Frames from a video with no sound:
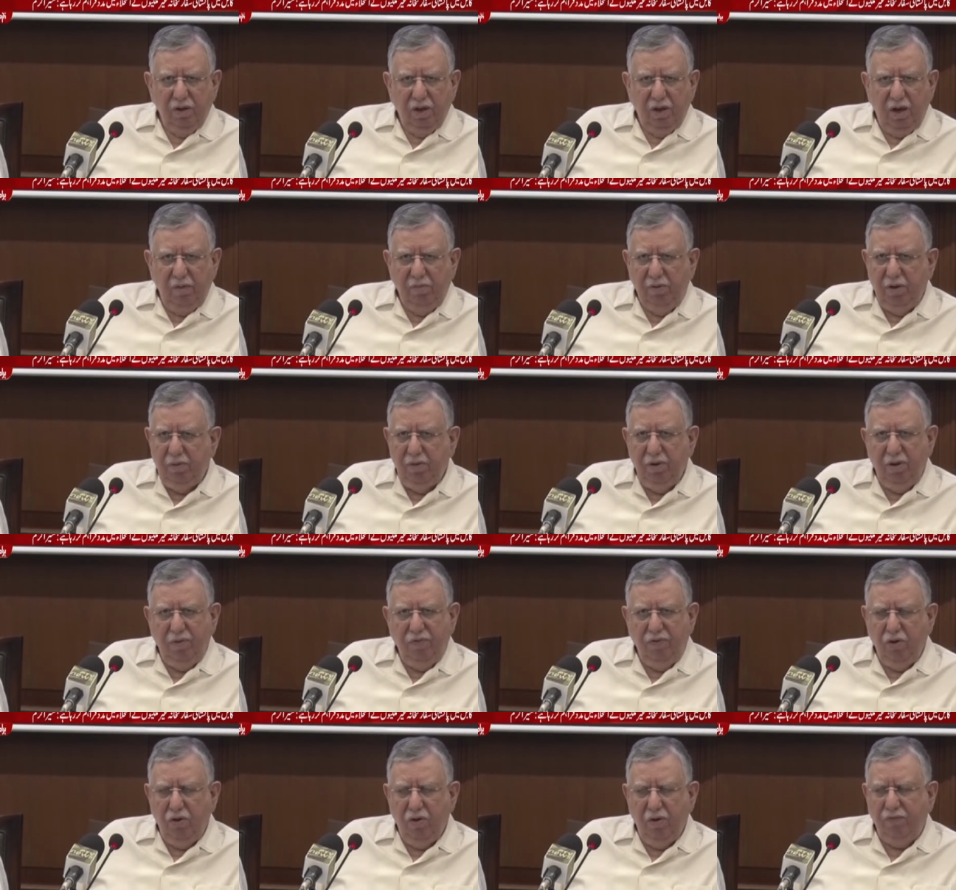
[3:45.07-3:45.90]
And maybe
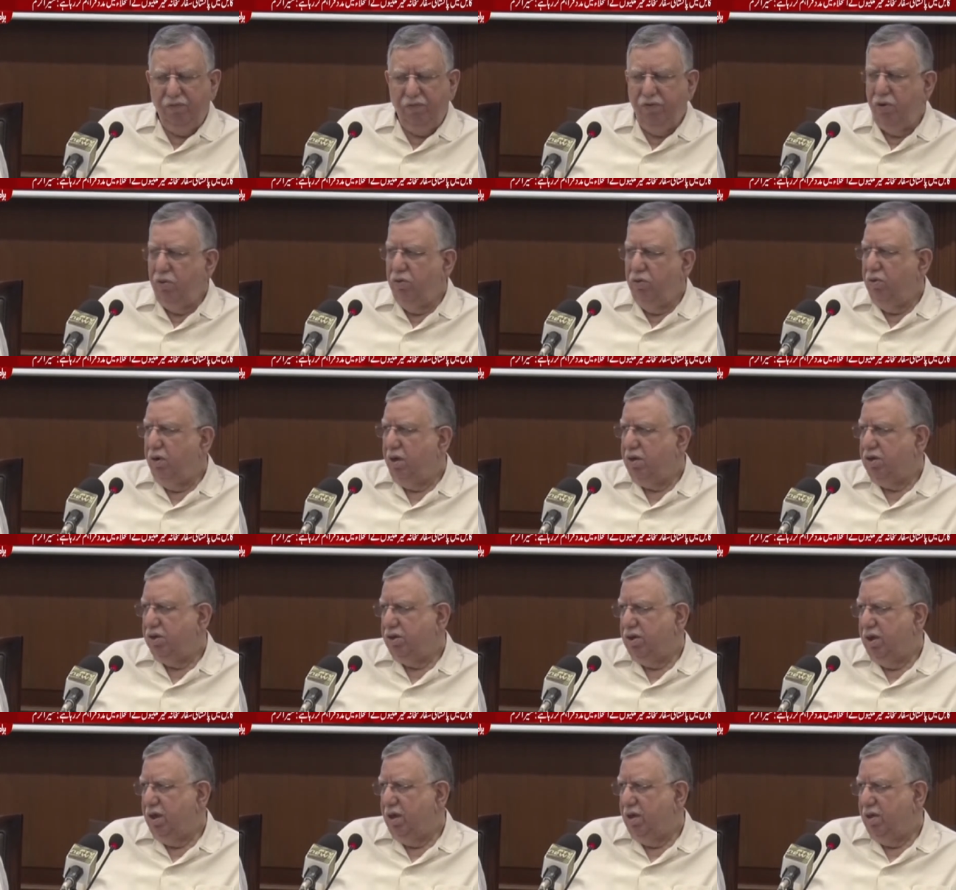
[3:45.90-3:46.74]
a few of you are
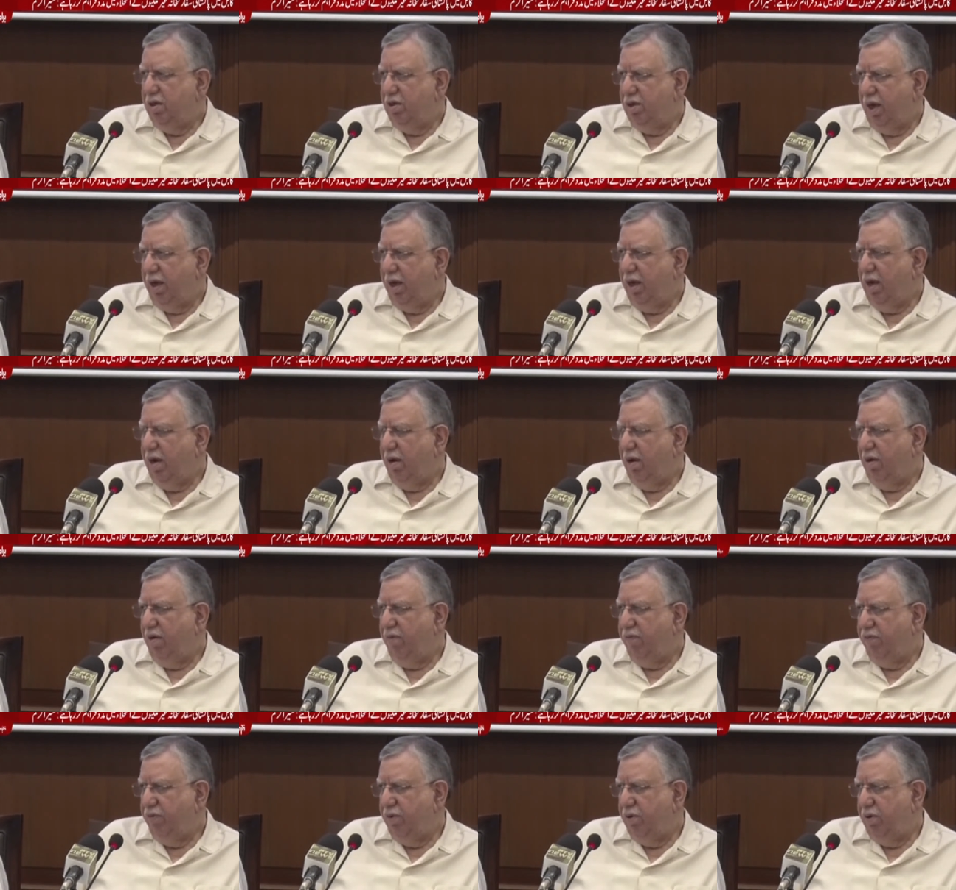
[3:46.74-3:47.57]
still thinking
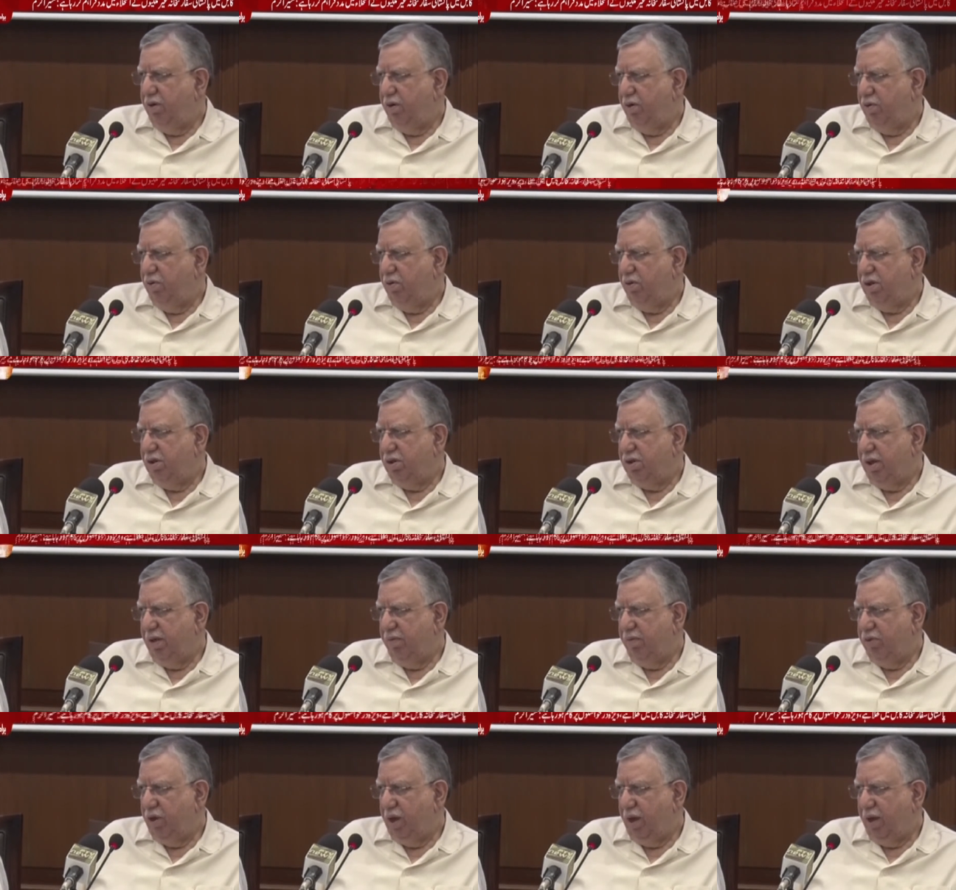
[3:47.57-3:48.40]
of uh, doing the
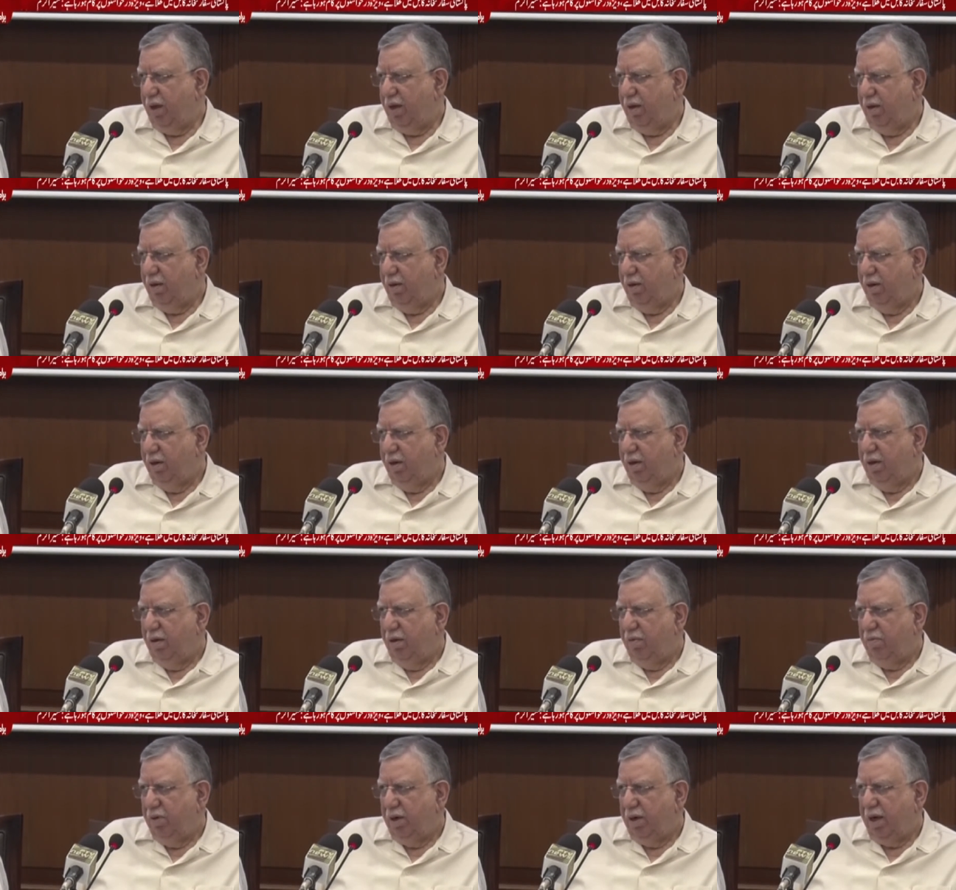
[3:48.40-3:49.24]
same thing.
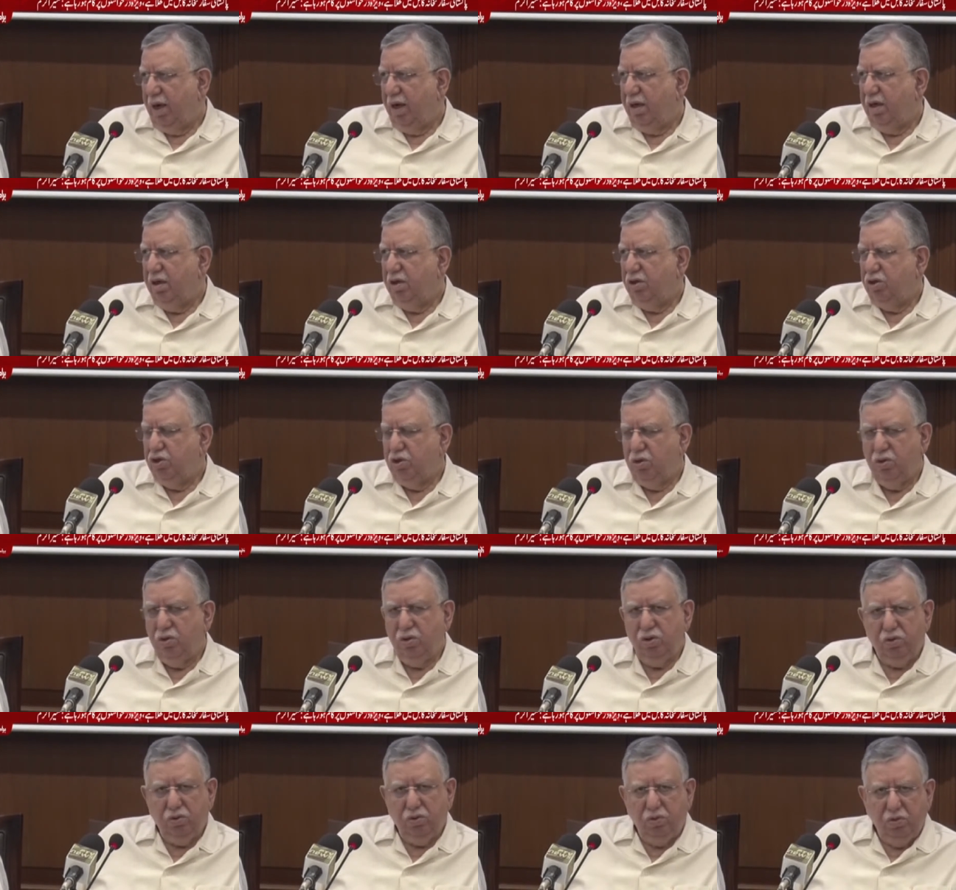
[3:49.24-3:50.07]
But I can
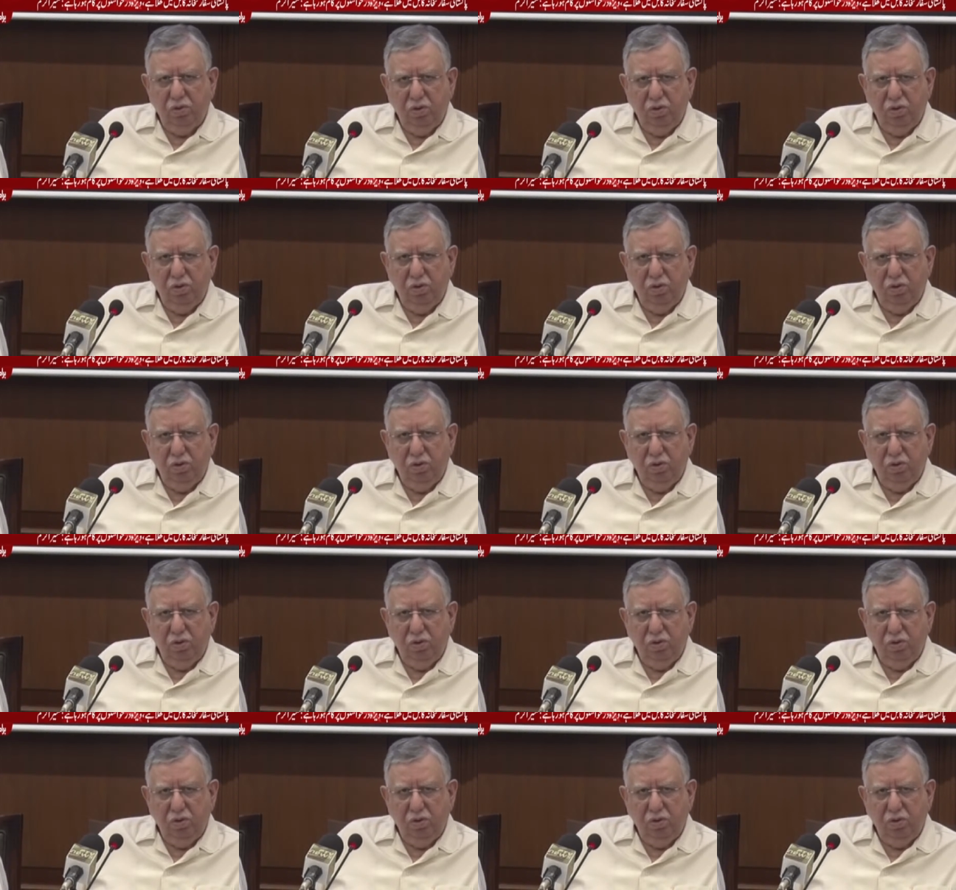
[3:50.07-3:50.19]
assure you,